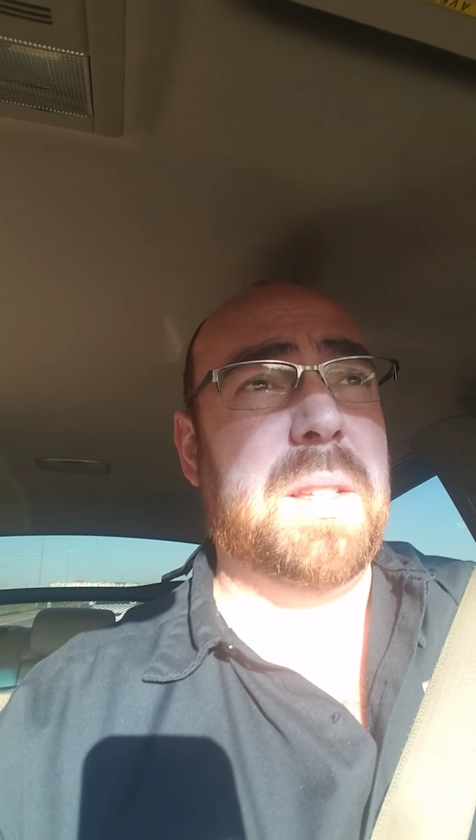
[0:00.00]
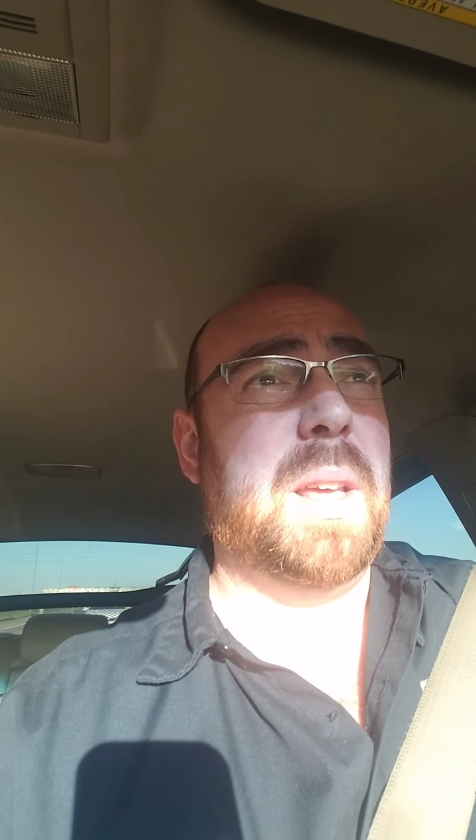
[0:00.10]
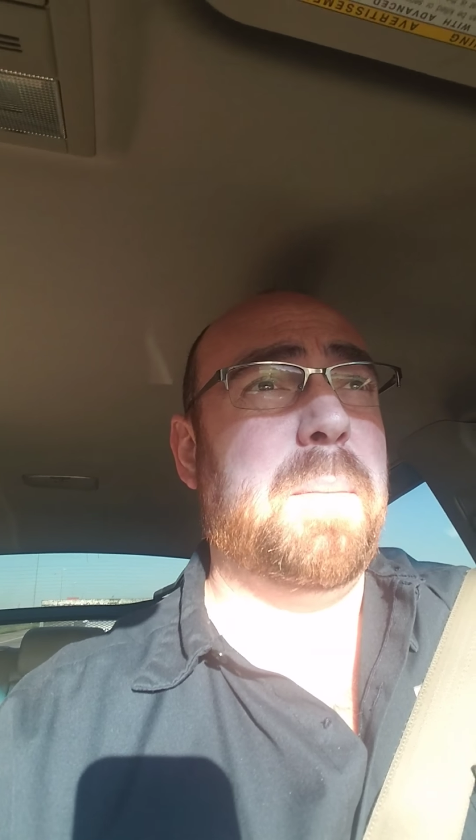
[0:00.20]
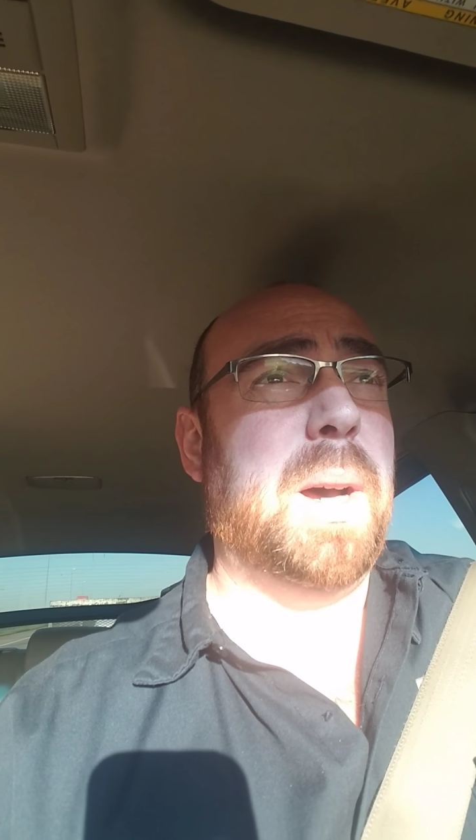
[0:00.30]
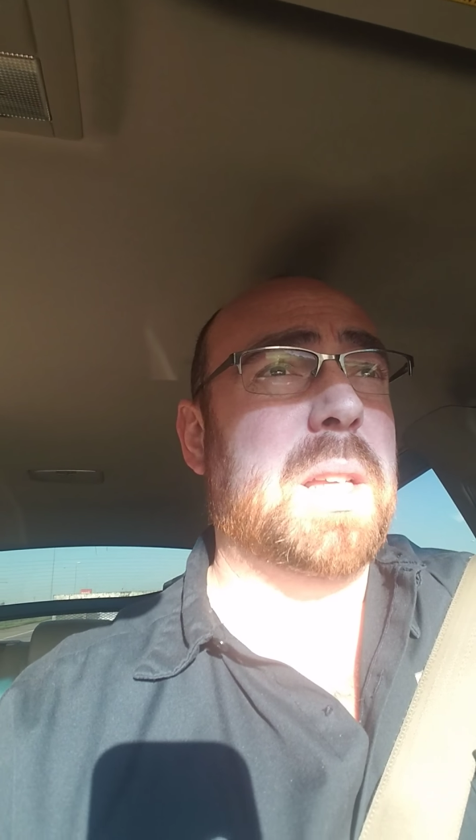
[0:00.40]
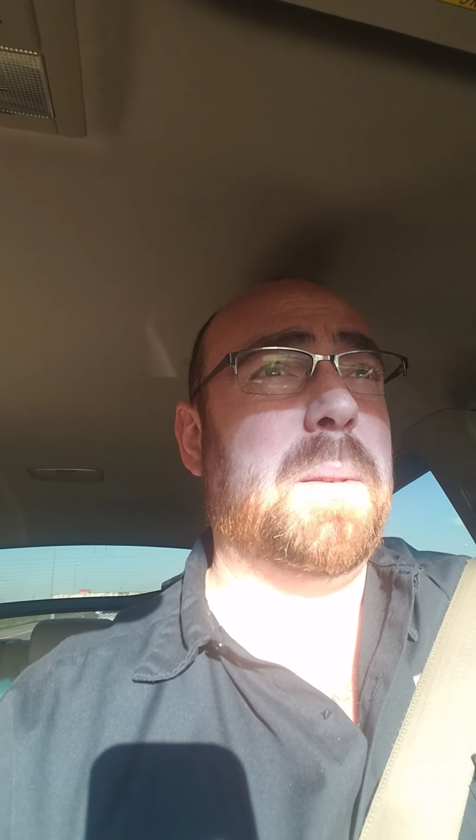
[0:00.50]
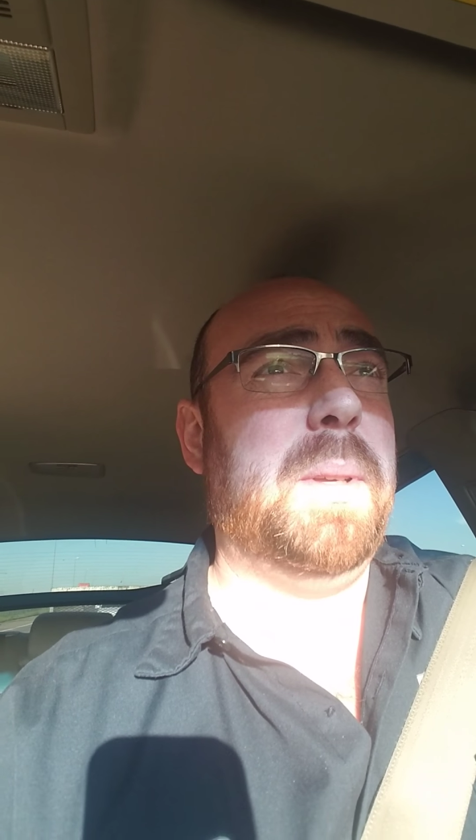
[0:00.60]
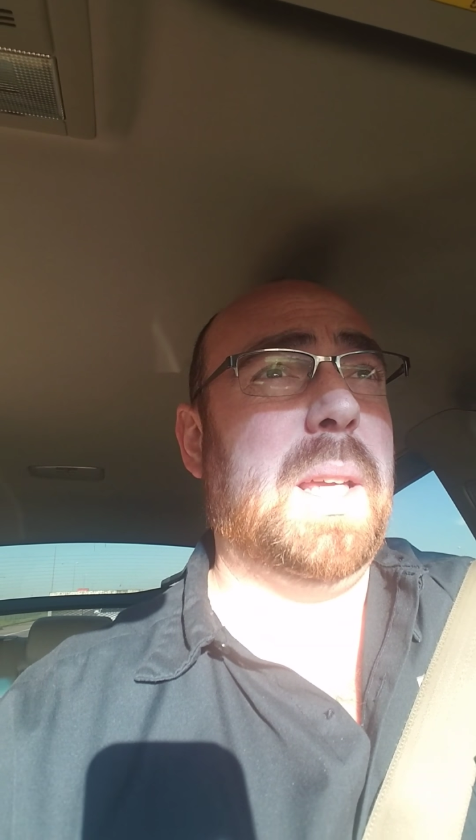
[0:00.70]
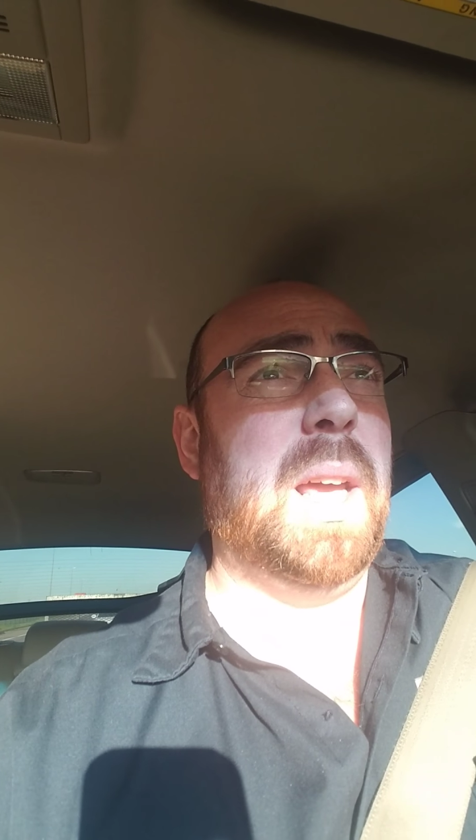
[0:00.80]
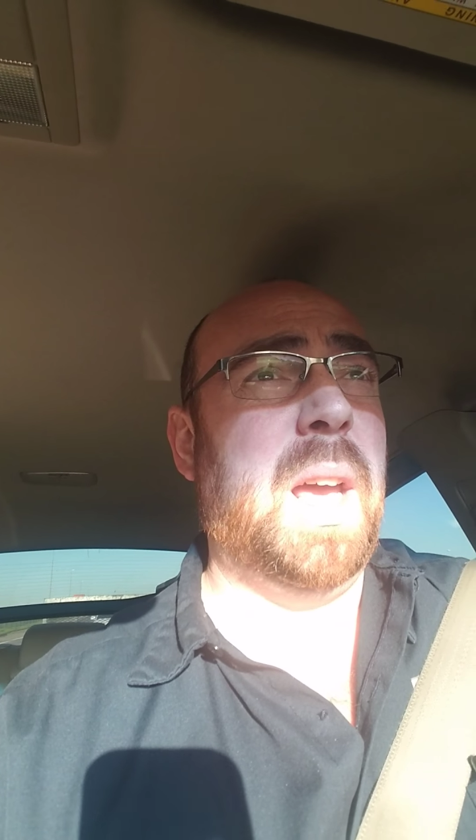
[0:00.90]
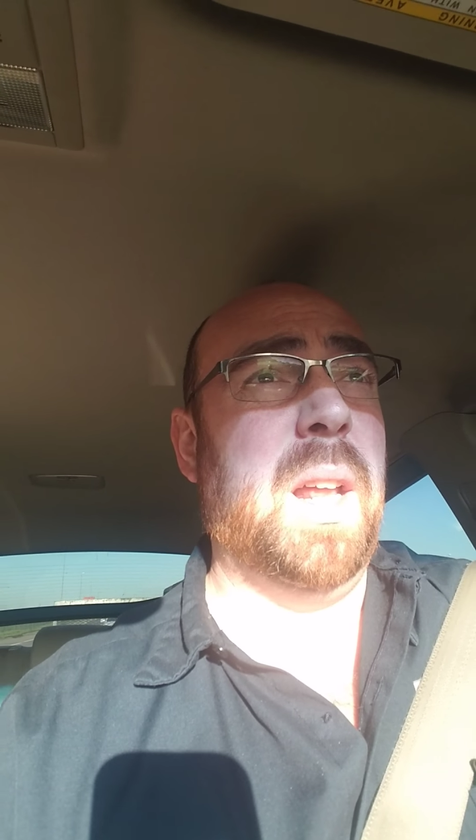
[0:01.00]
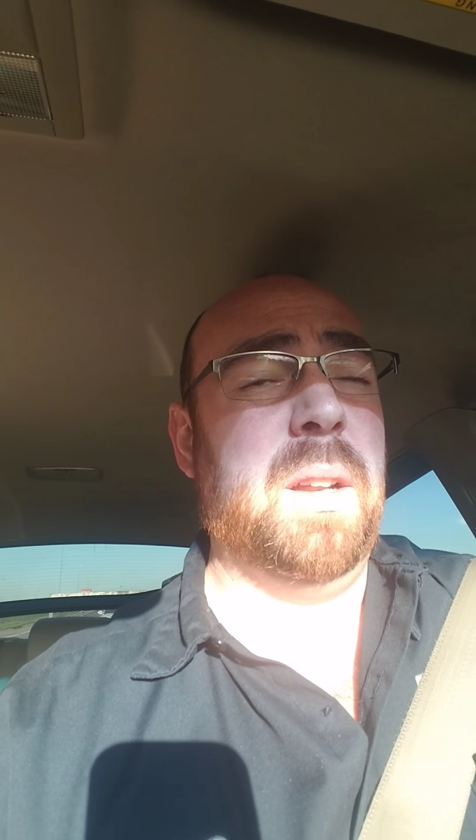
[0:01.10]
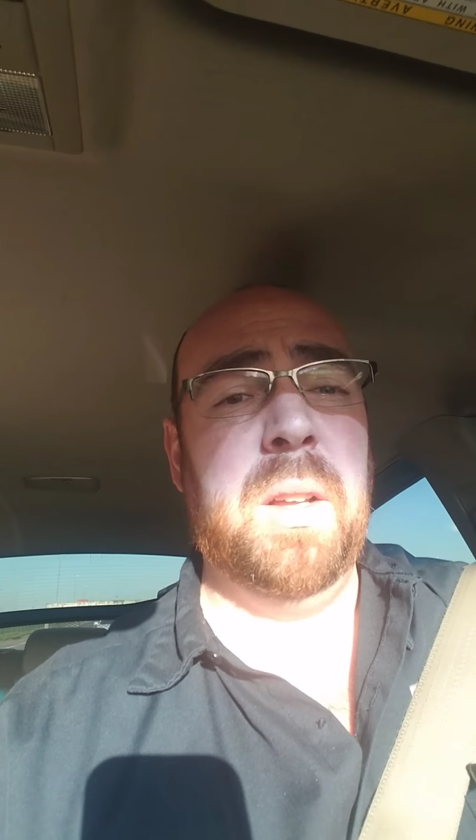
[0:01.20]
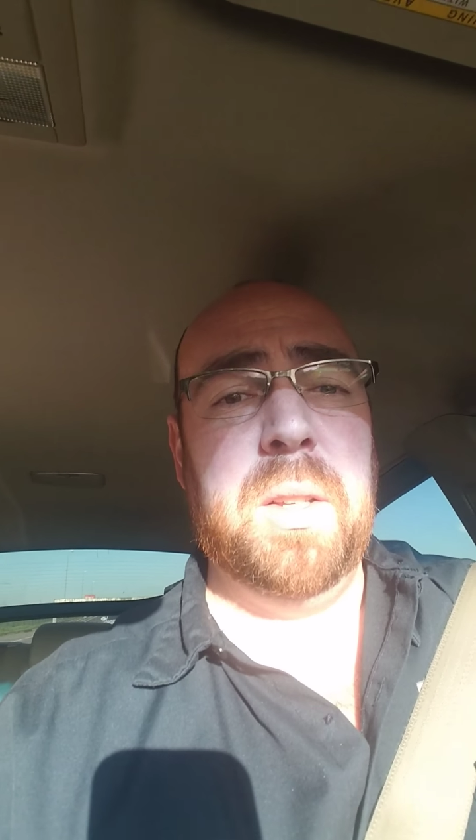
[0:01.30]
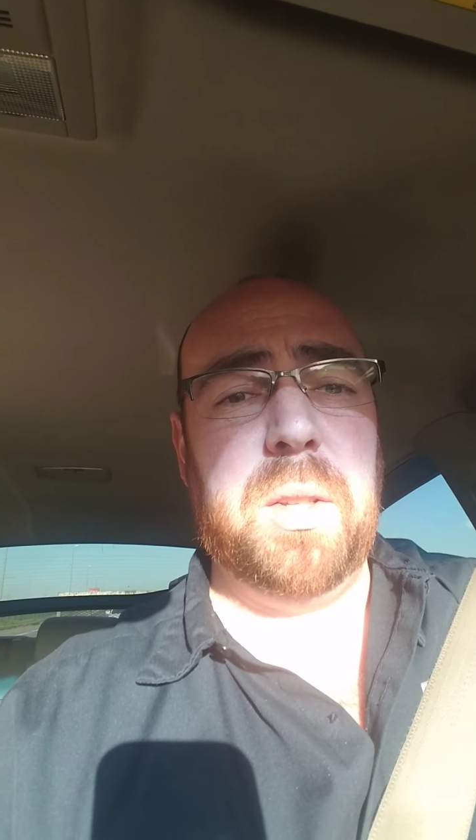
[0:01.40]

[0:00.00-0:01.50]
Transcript: as they possibly can.